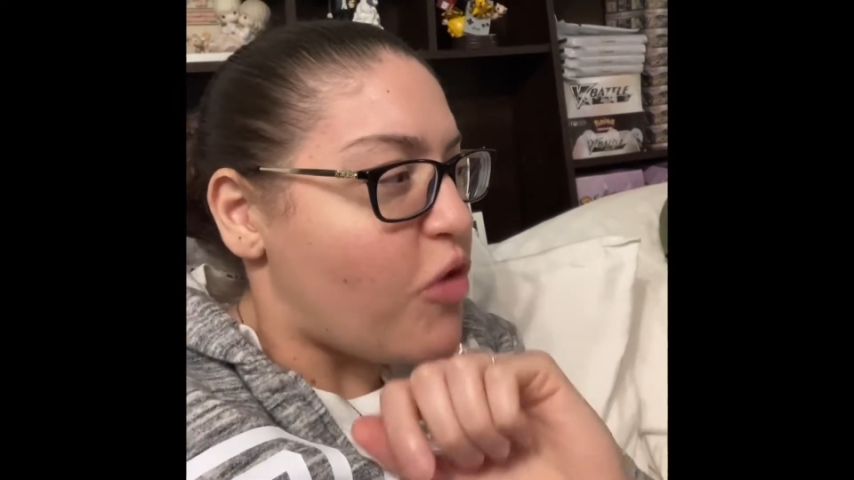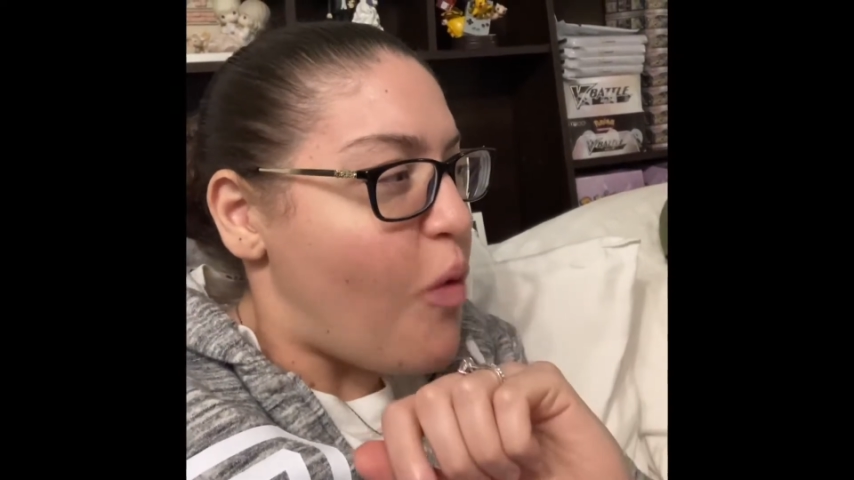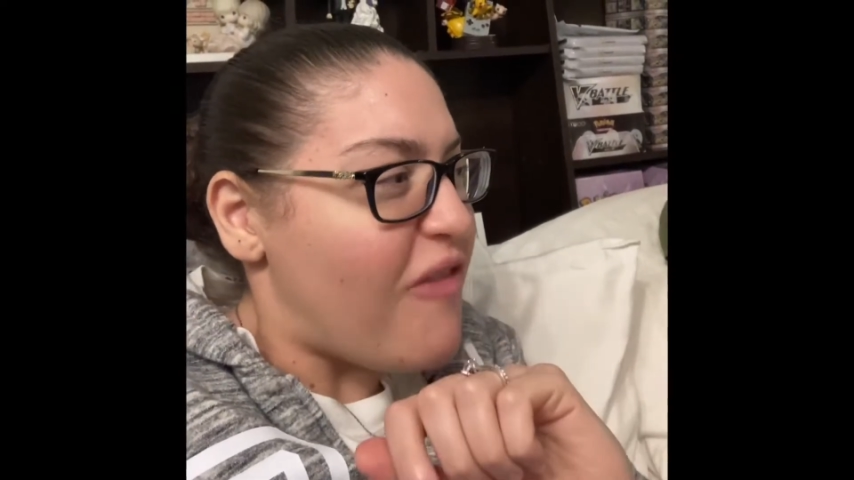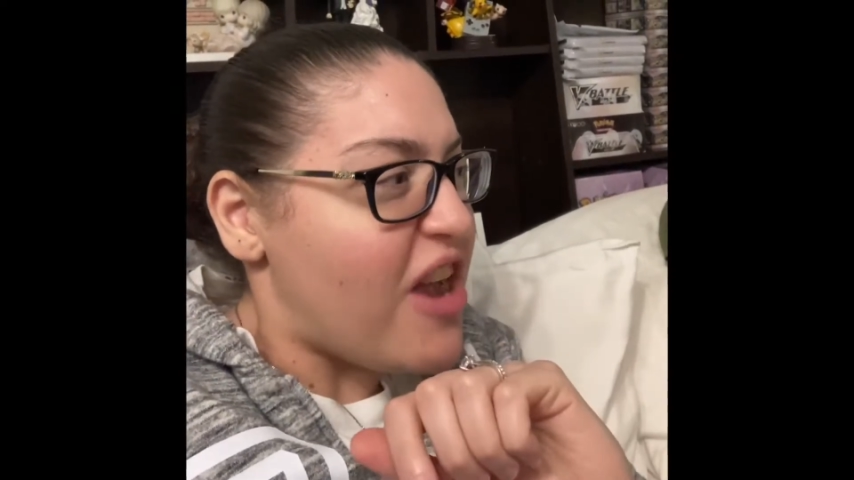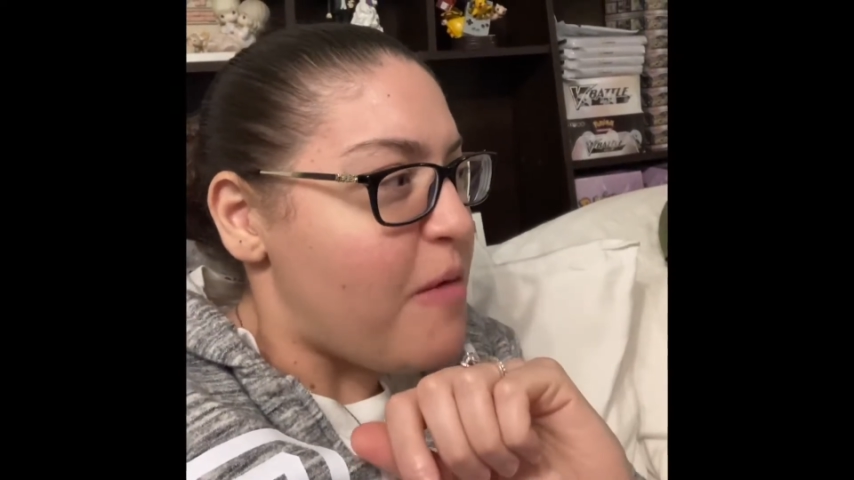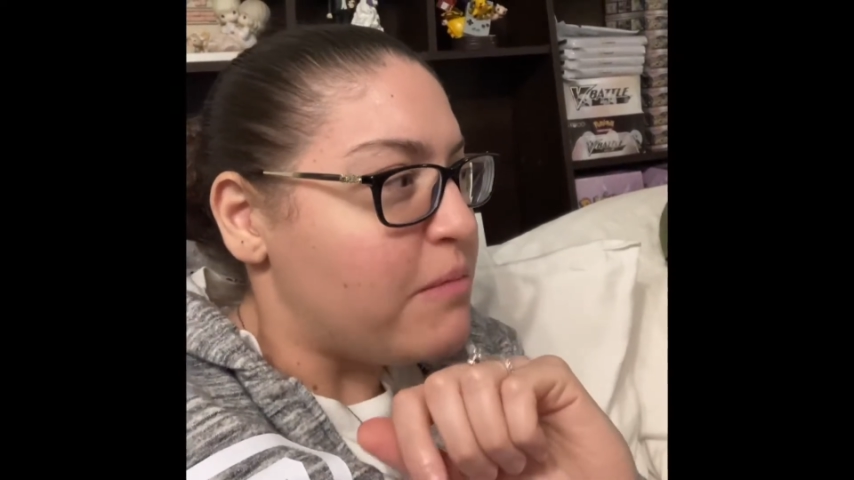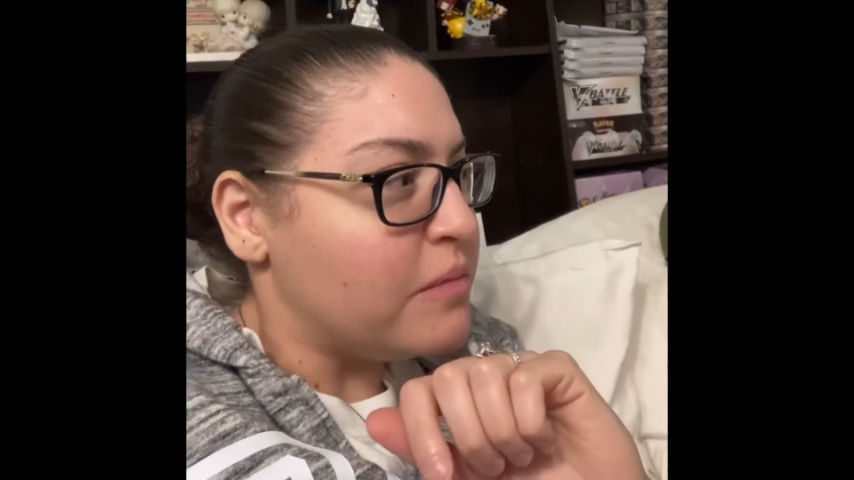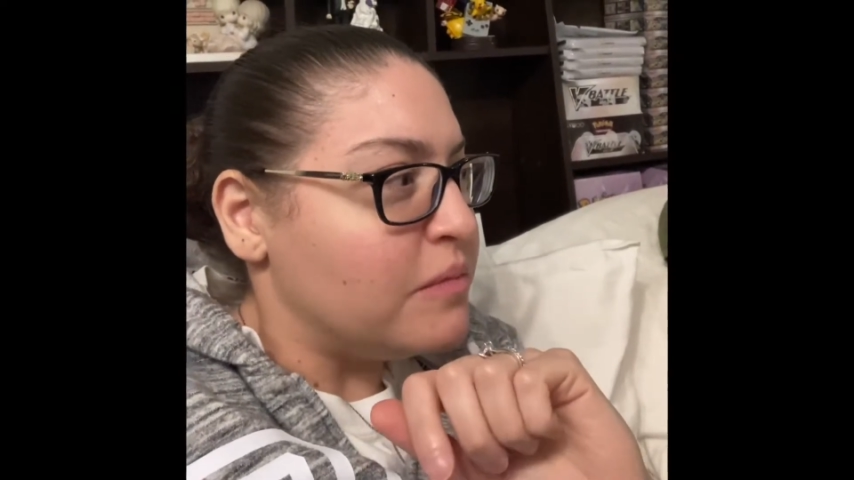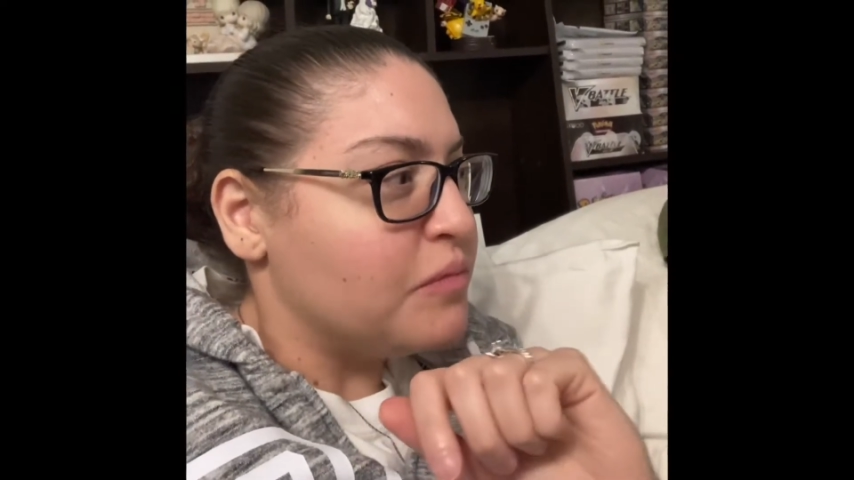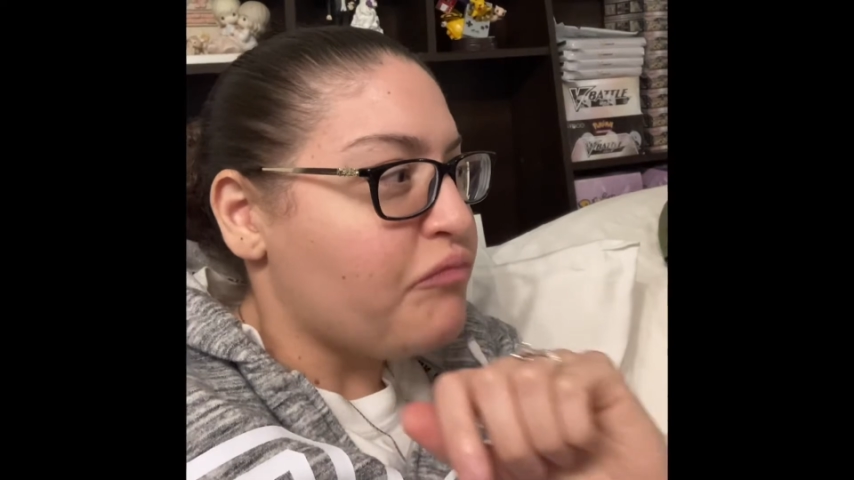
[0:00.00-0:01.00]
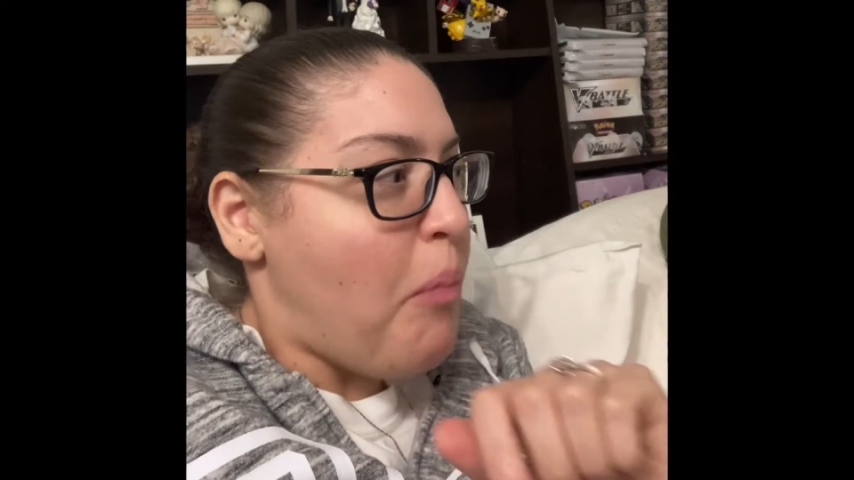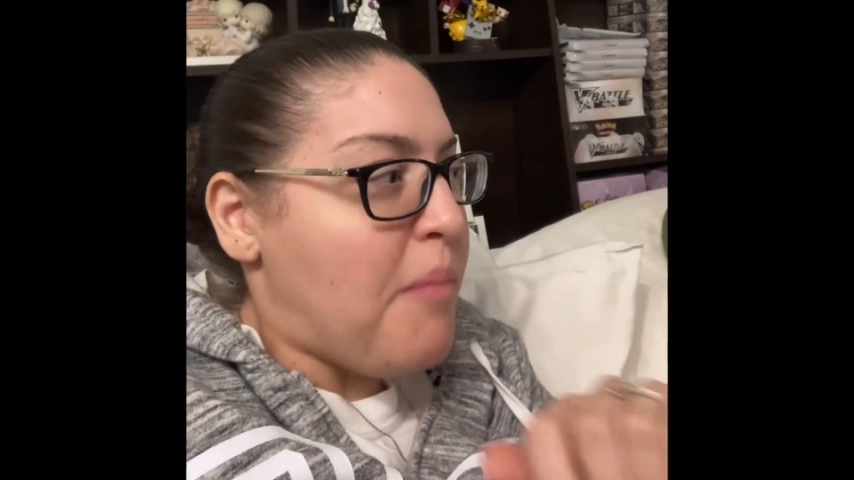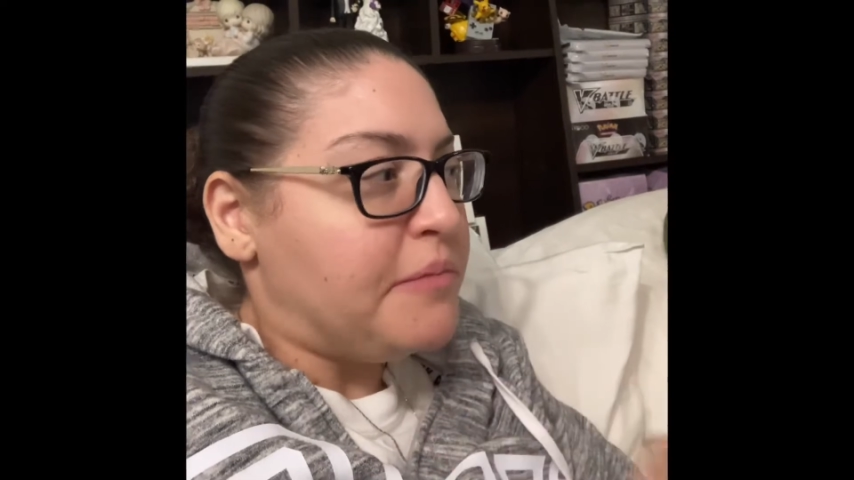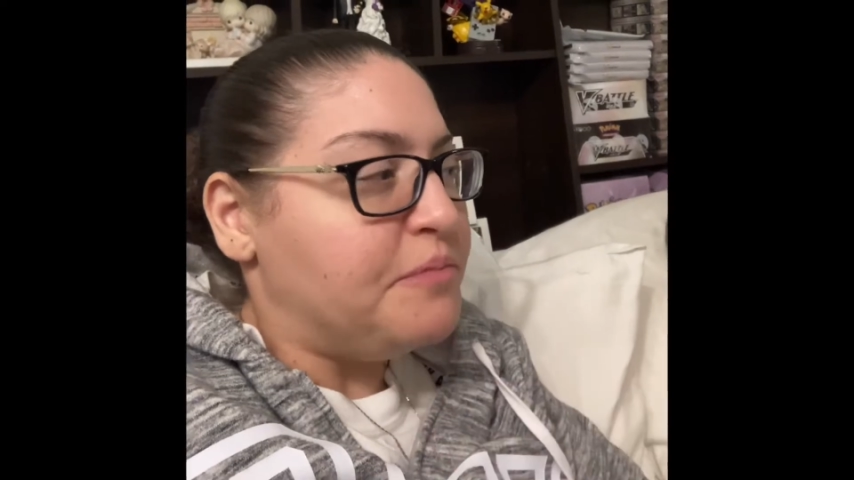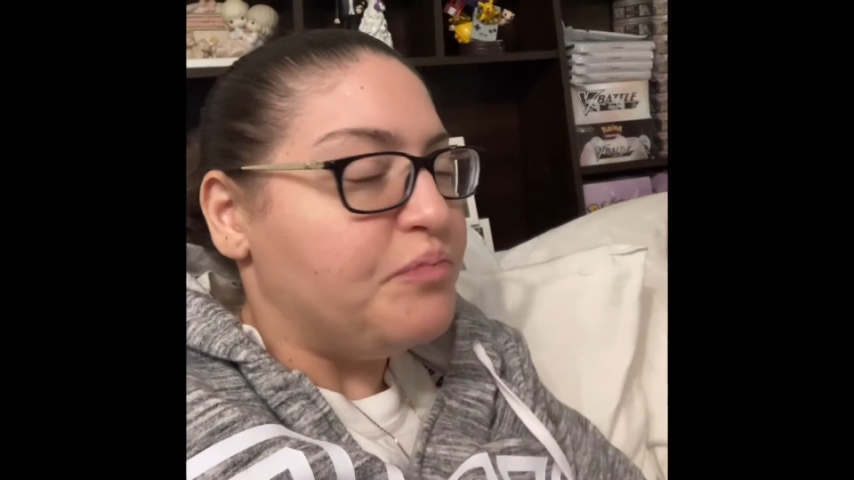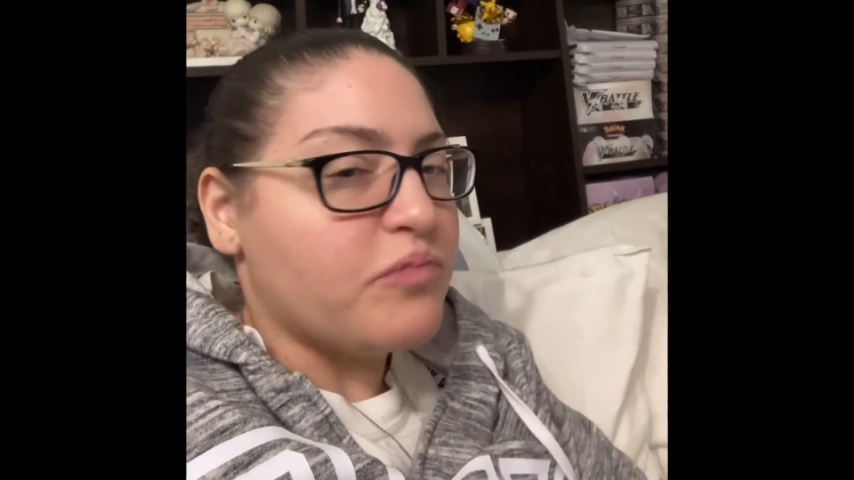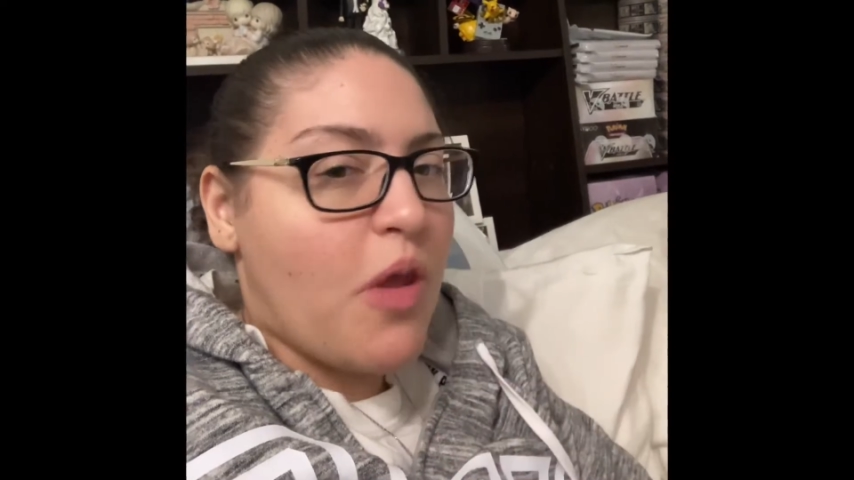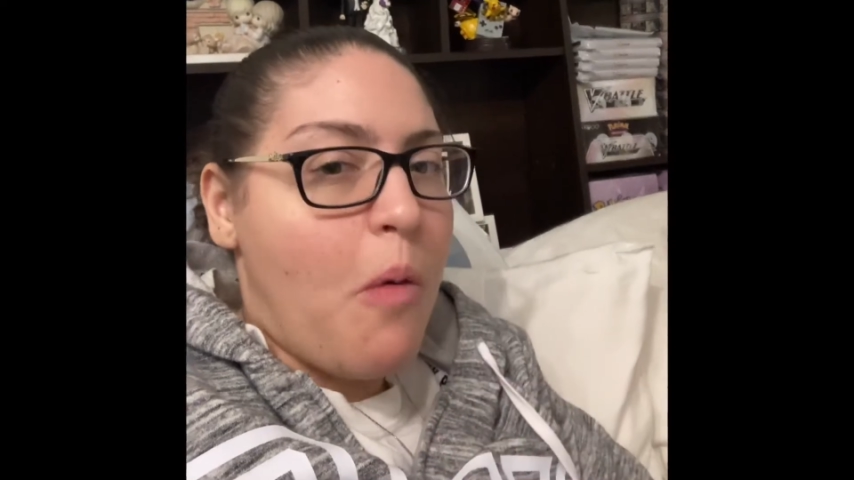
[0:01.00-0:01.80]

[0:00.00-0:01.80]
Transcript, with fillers: Coffee? Yeah, it's like a latte.